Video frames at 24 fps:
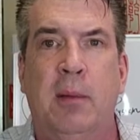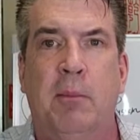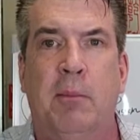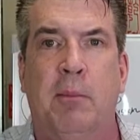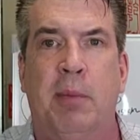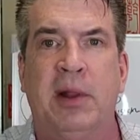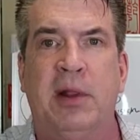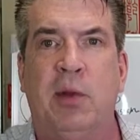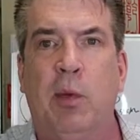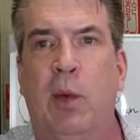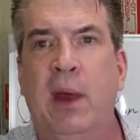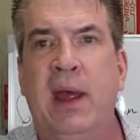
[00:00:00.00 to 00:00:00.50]

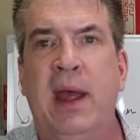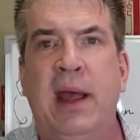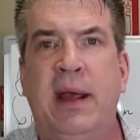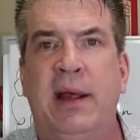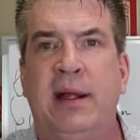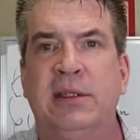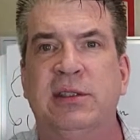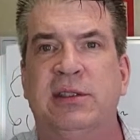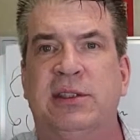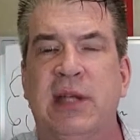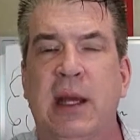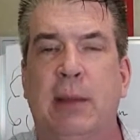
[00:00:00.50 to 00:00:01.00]
But the way I
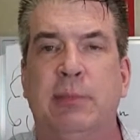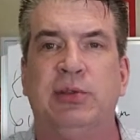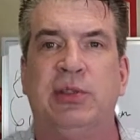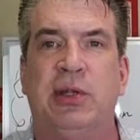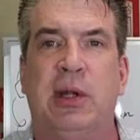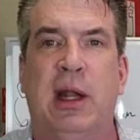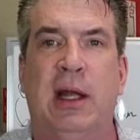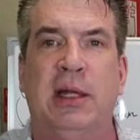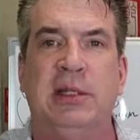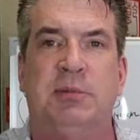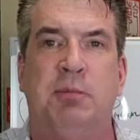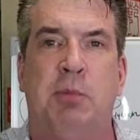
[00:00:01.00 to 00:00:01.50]

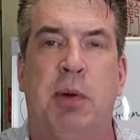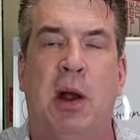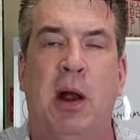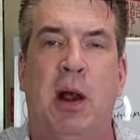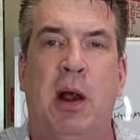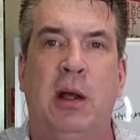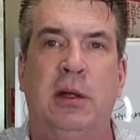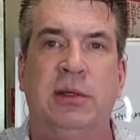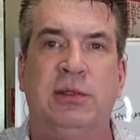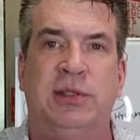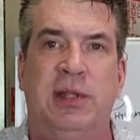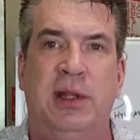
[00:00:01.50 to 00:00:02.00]
conceptualize
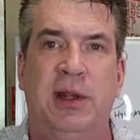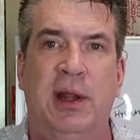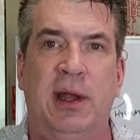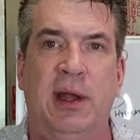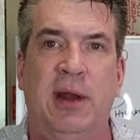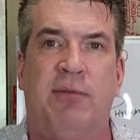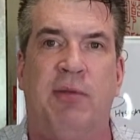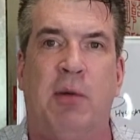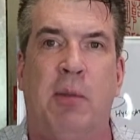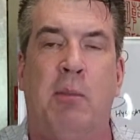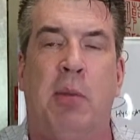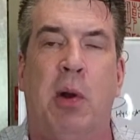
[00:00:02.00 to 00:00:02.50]
parts and the
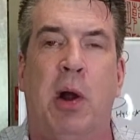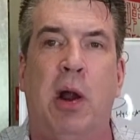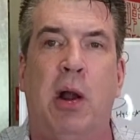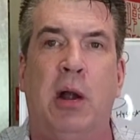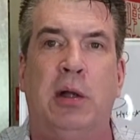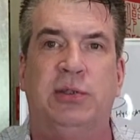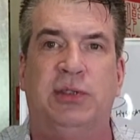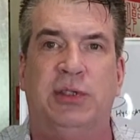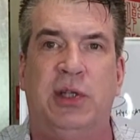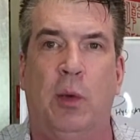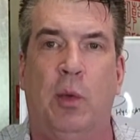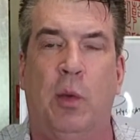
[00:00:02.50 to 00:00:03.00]
different
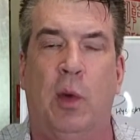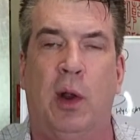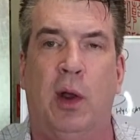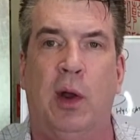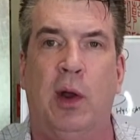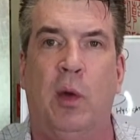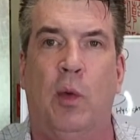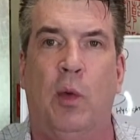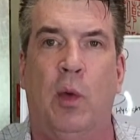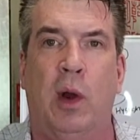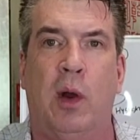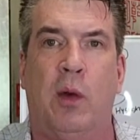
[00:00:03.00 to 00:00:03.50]
parts that we're
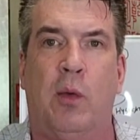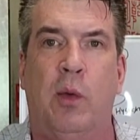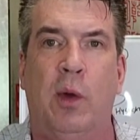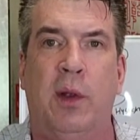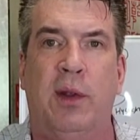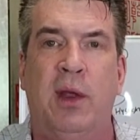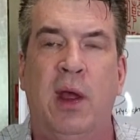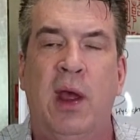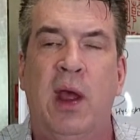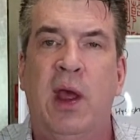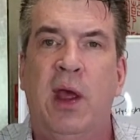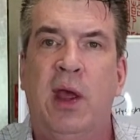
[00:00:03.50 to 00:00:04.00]
going to work
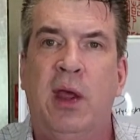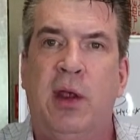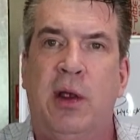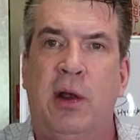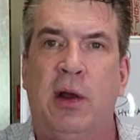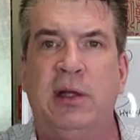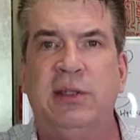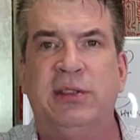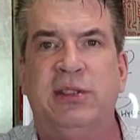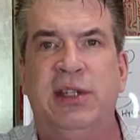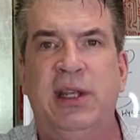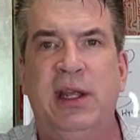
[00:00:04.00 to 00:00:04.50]
with, you're
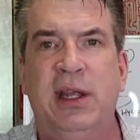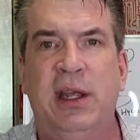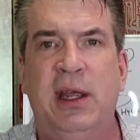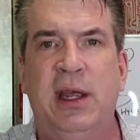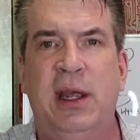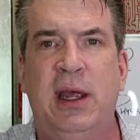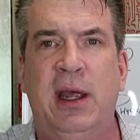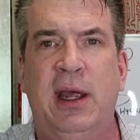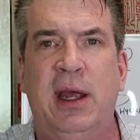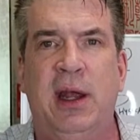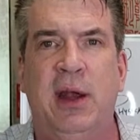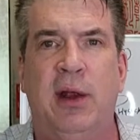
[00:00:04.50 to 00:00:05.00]
going to see
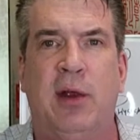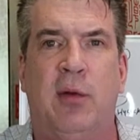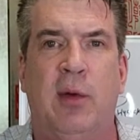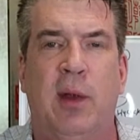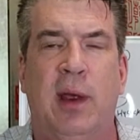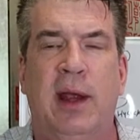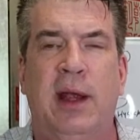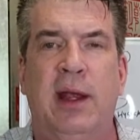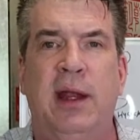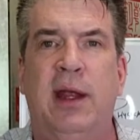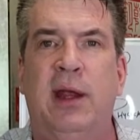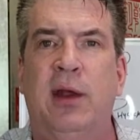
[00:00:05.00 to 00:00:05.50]

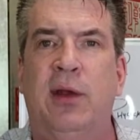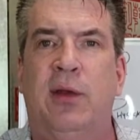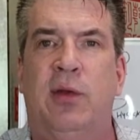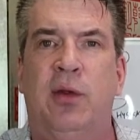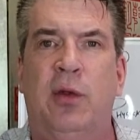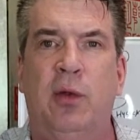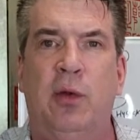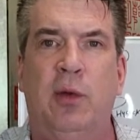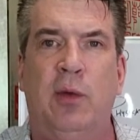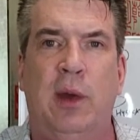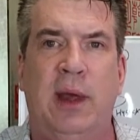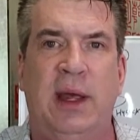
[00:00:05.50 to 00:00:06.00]
integrate
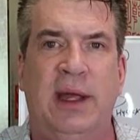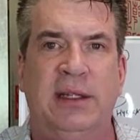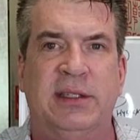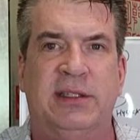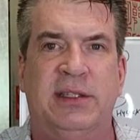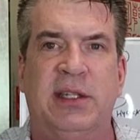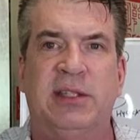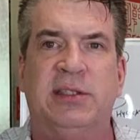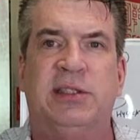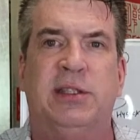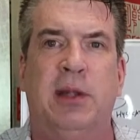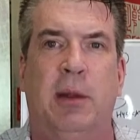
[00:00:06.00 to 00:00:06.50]
into a
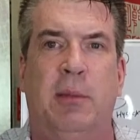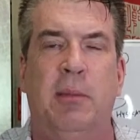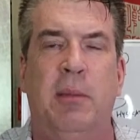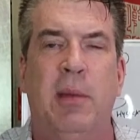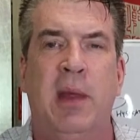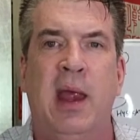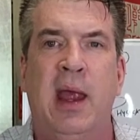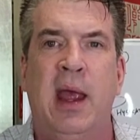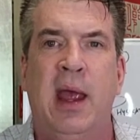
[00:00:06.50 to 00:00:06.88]
system.